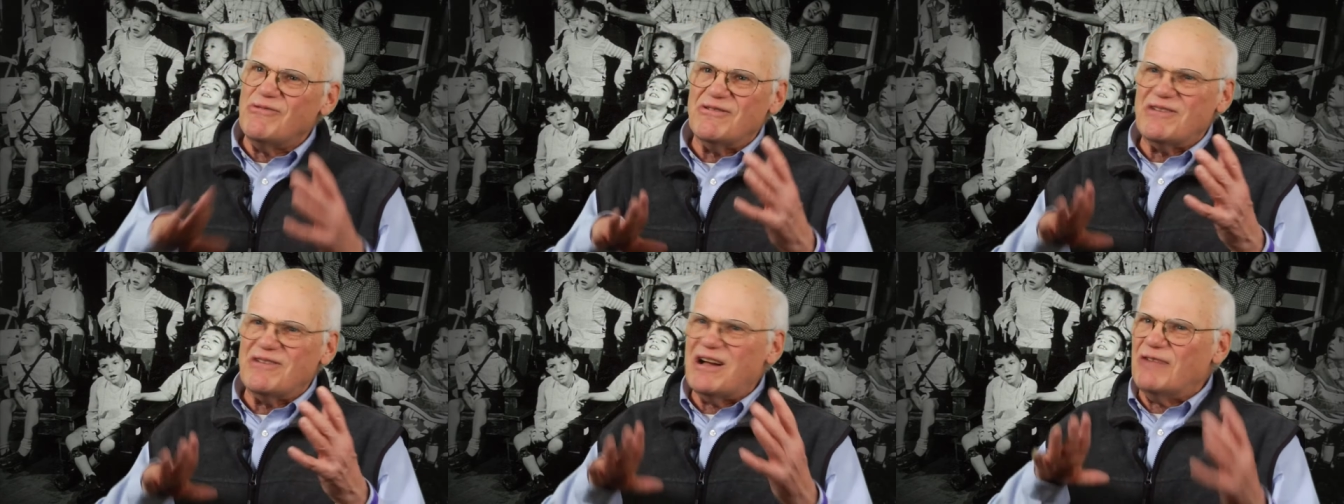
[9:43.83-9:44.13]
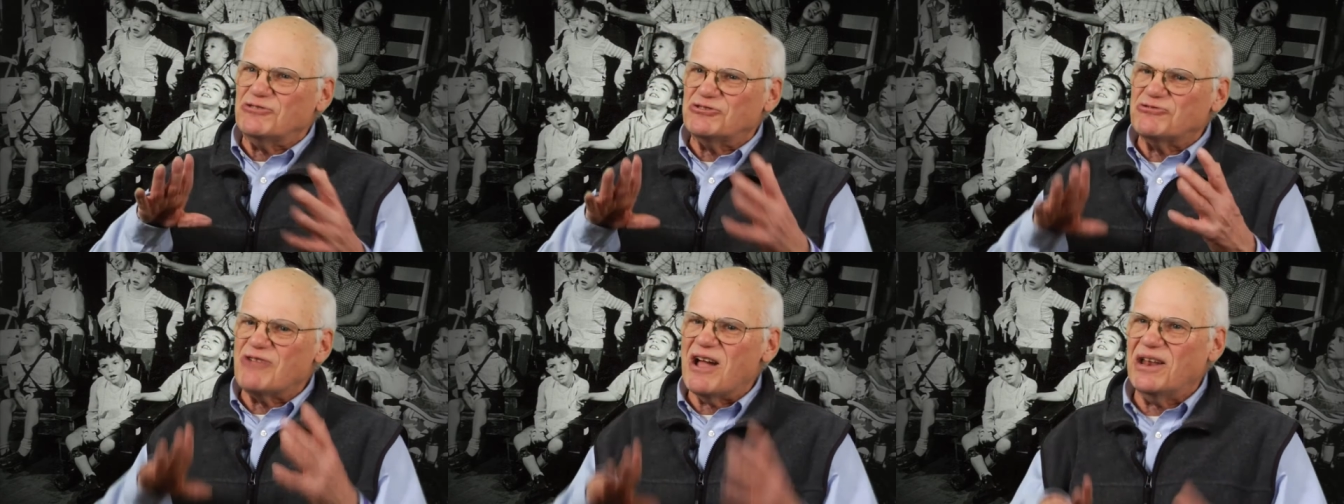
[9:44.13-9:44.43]
I
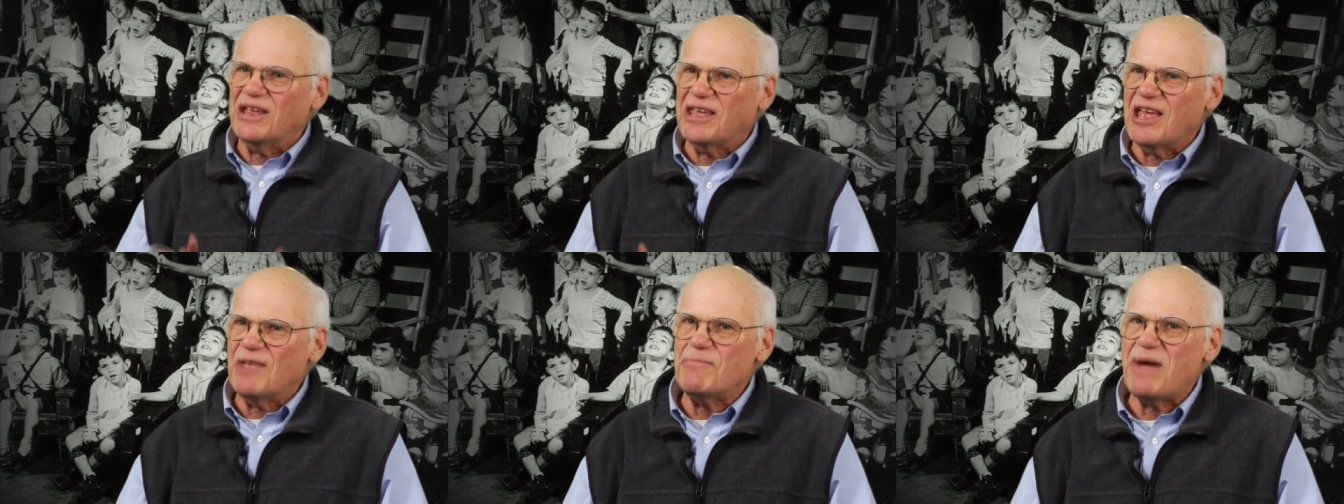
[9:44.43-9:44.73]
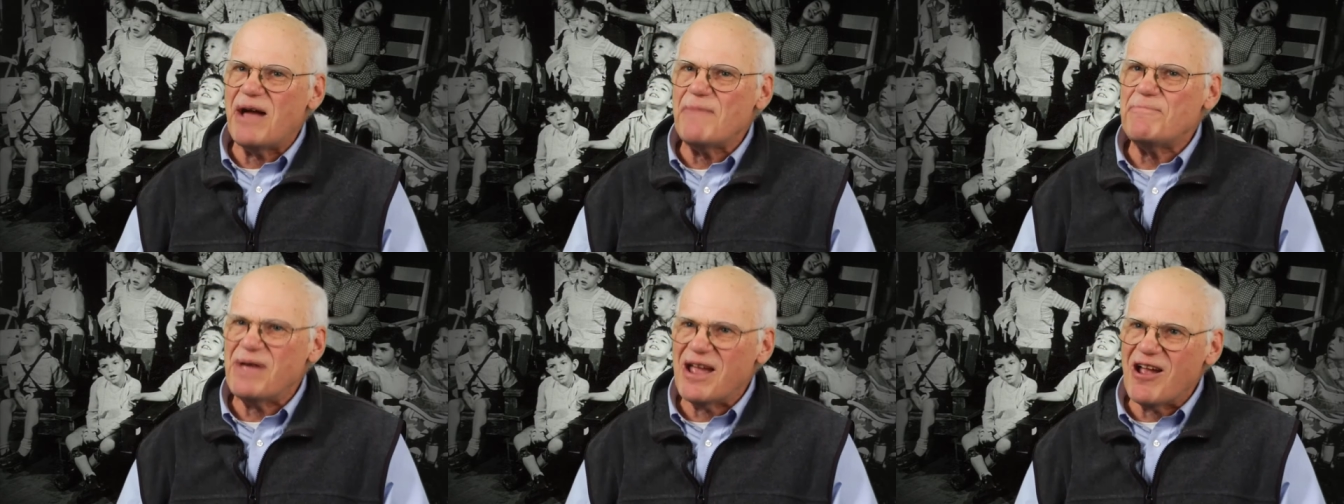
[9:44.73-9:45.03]
was trying to get
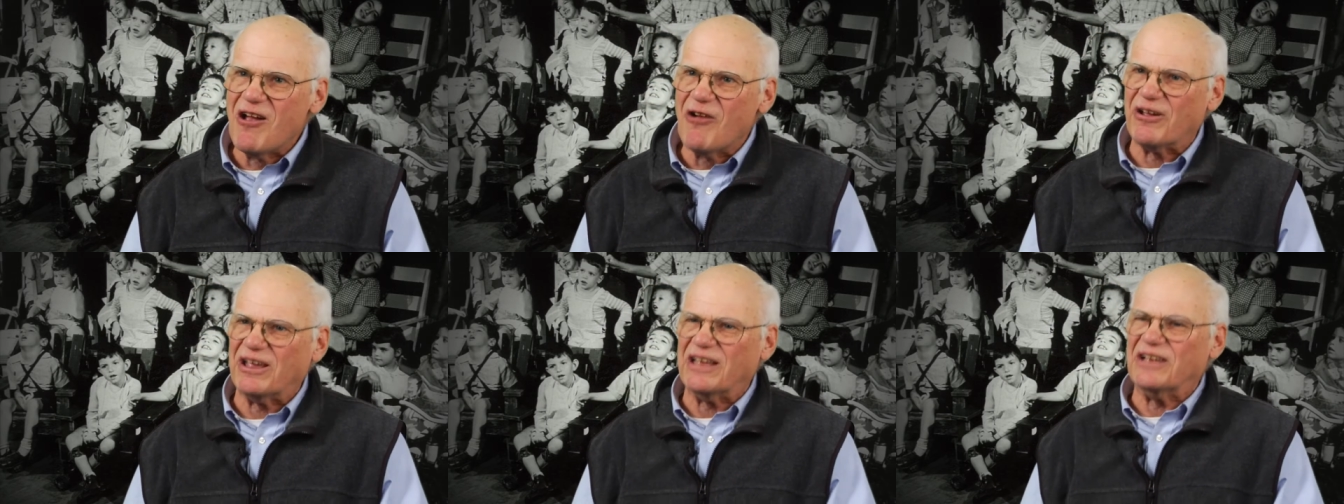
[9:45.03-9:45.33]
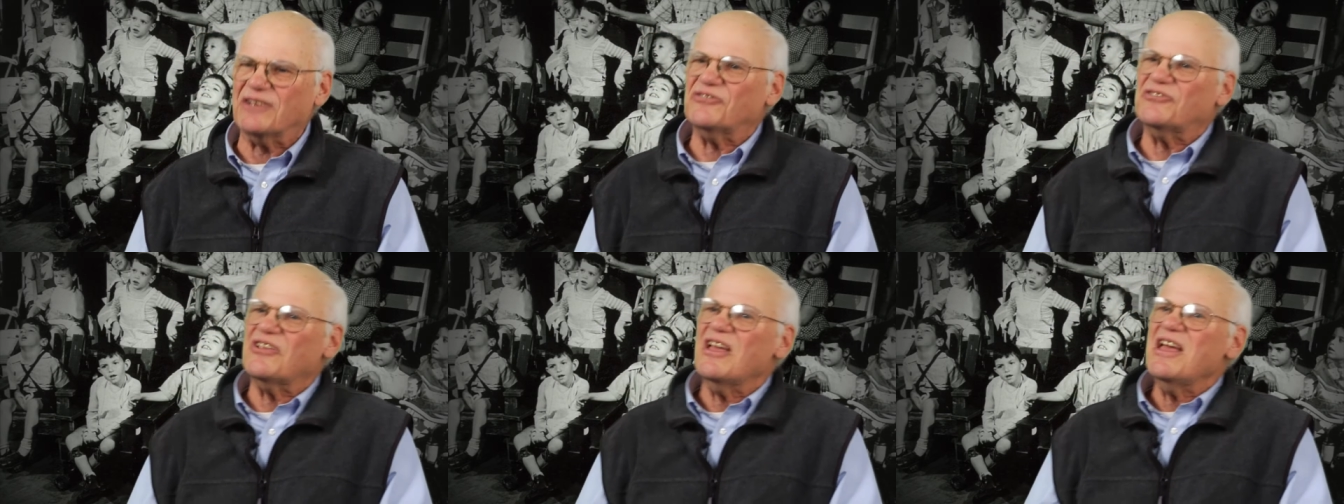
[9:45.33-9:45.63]
my
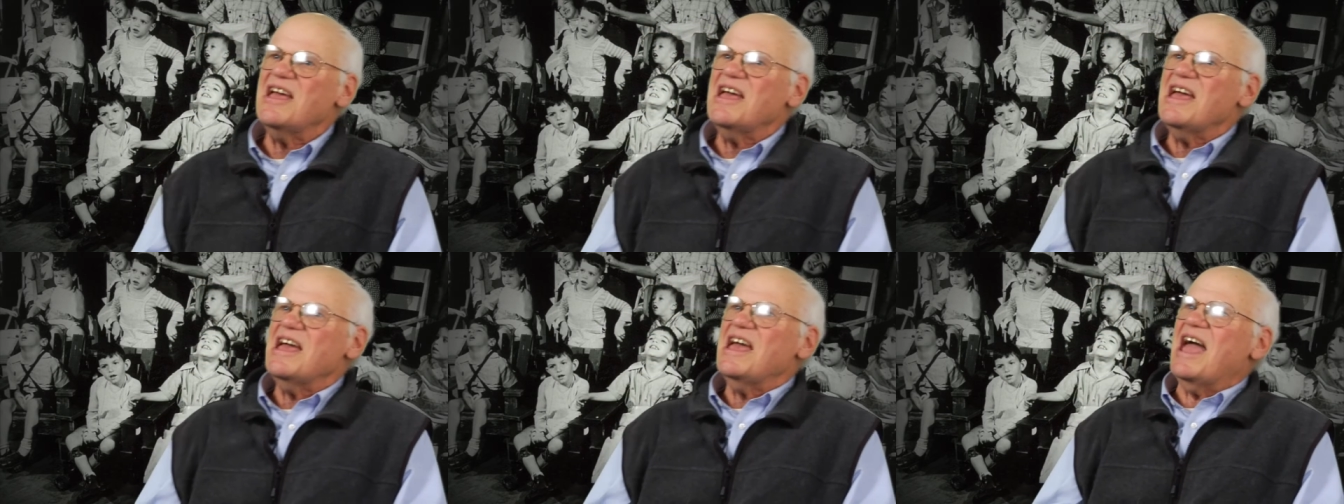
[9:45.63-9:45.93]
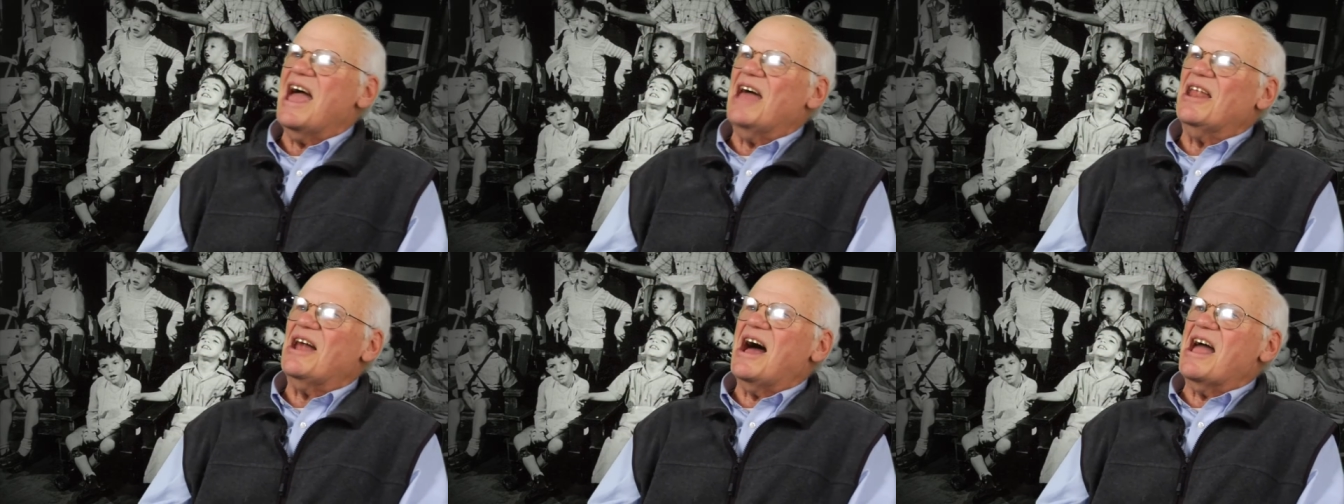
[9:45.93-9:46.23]
bearings.
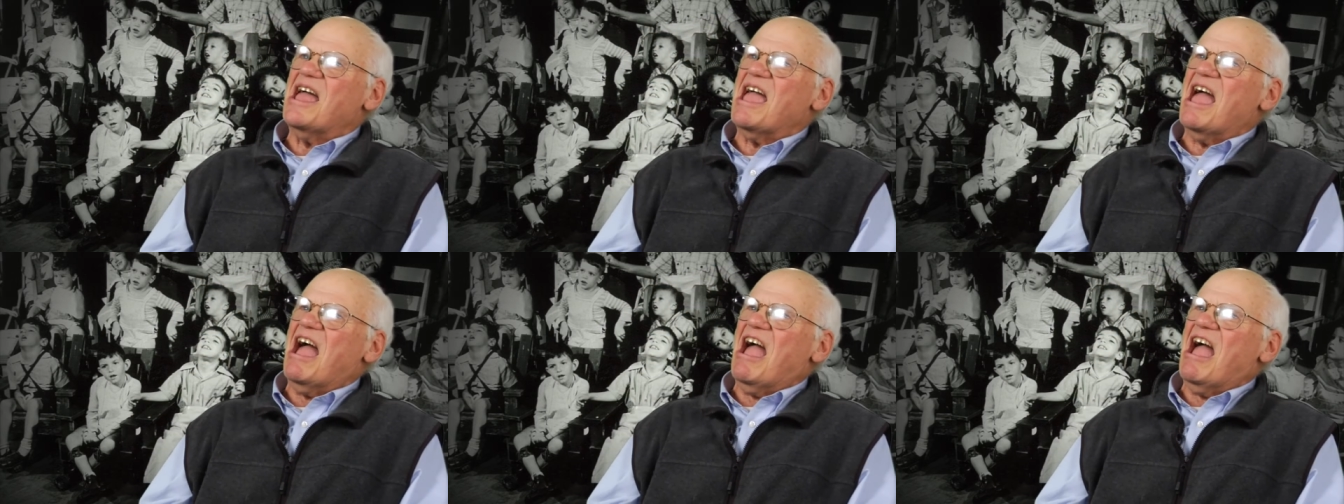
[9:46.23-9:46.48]
And I,